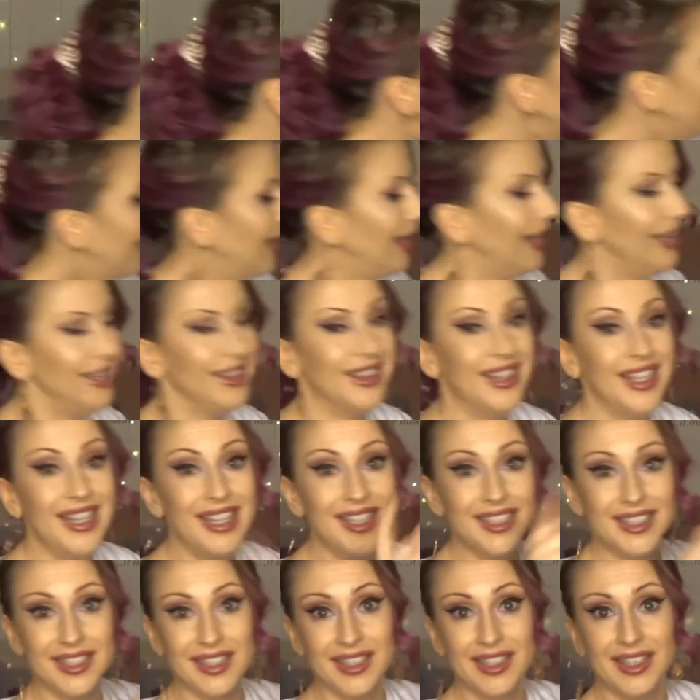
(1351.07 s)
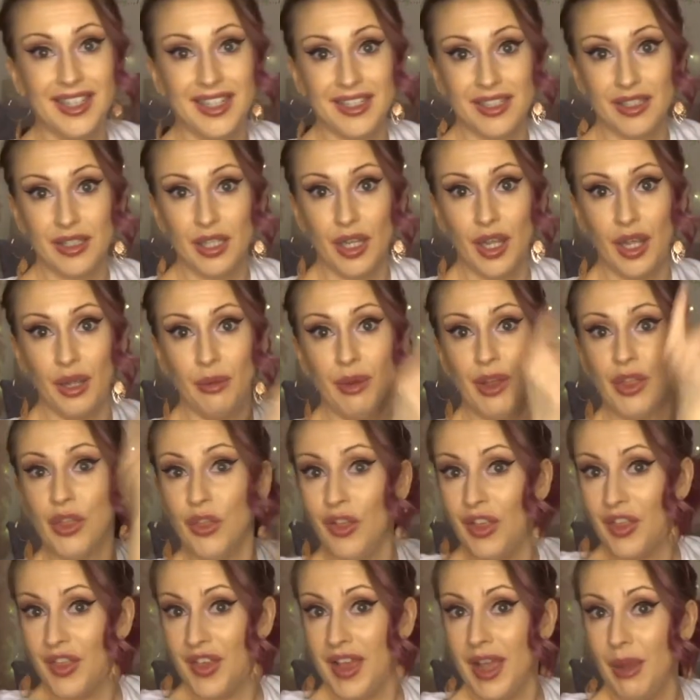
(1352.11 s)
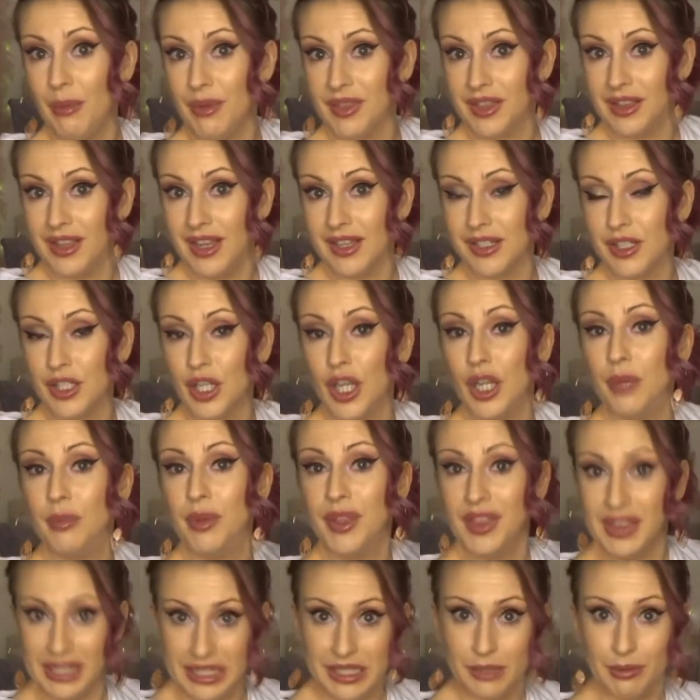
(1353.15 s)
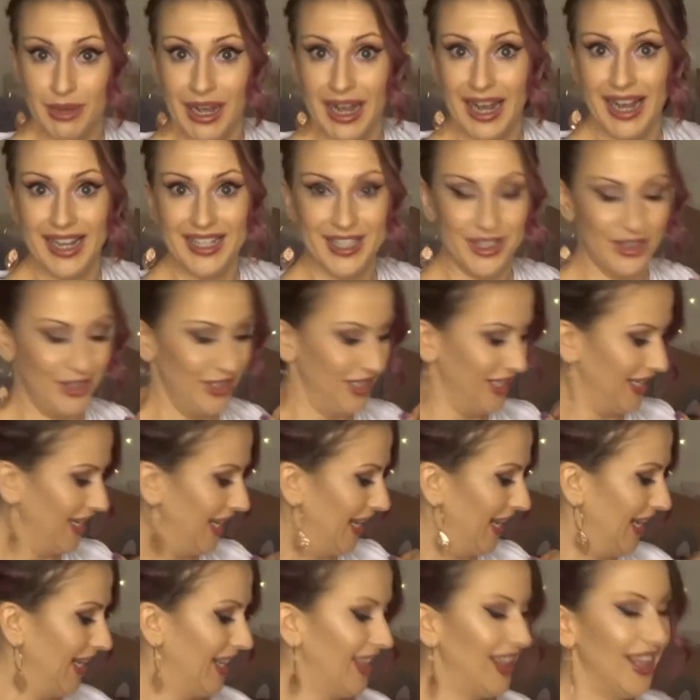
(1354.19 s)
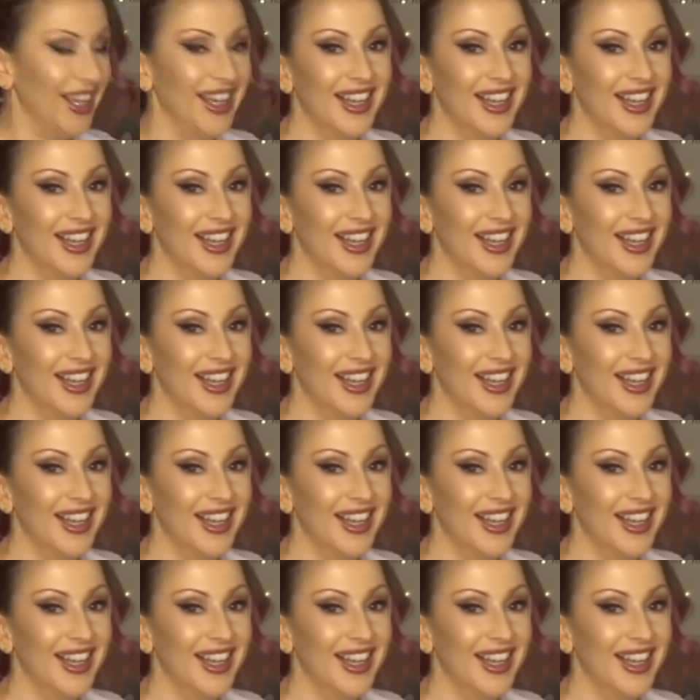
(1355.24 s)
Okay, these are the last two. I thought they were the last two, but these were hiding underneath.